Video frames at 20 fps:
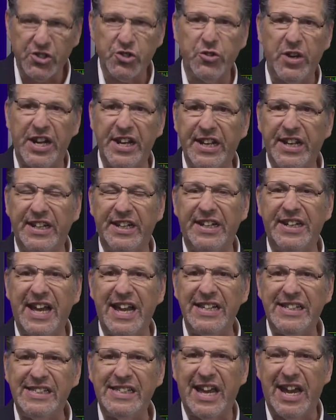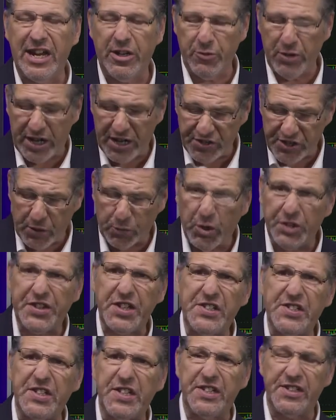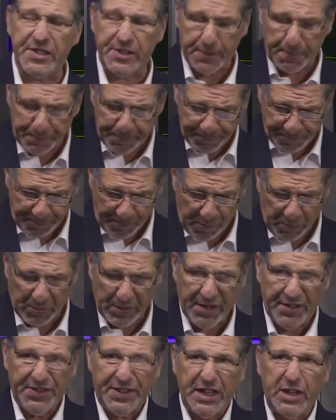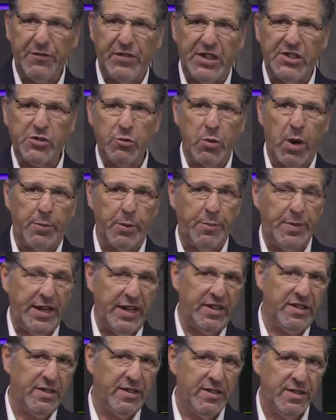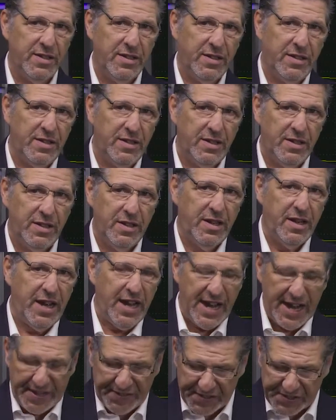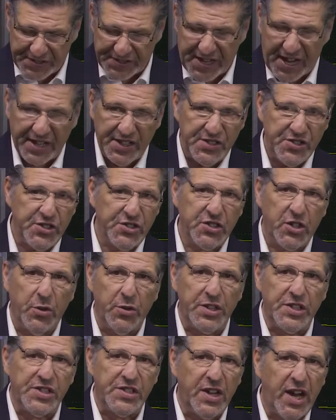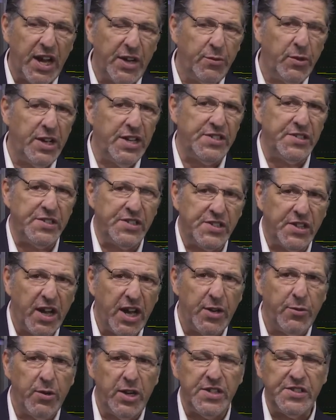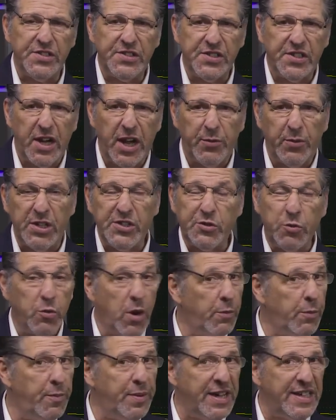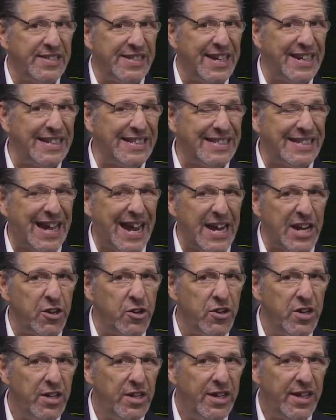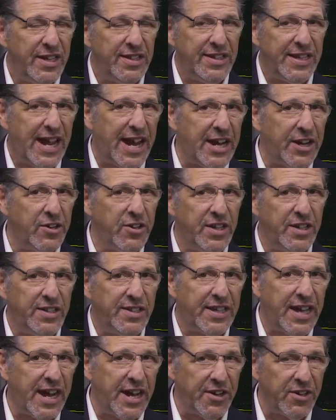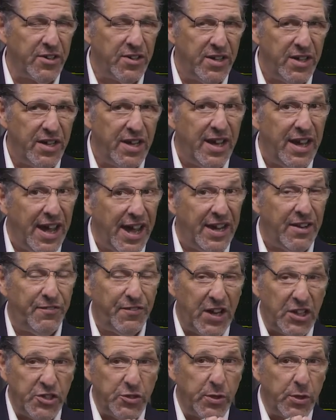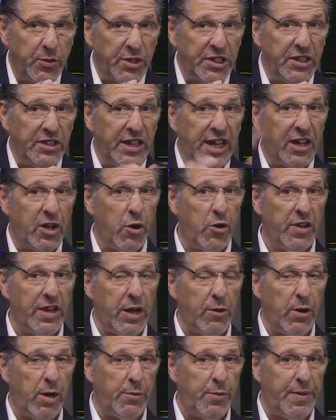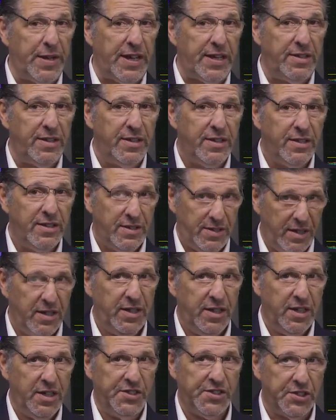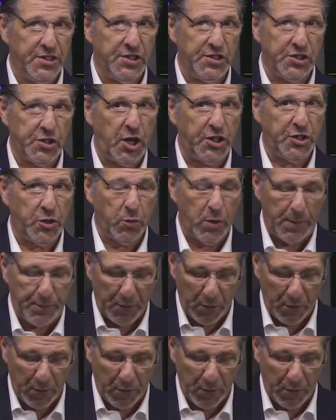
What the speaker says: trading in a nice tight range. And what this is, think of it as a rubber band. And the stock is just going sideways and sideways and sideways. The rubber band's getting tighter and tighter and tighter. And eventually, when you let go of that rubber band, it's going to start to whip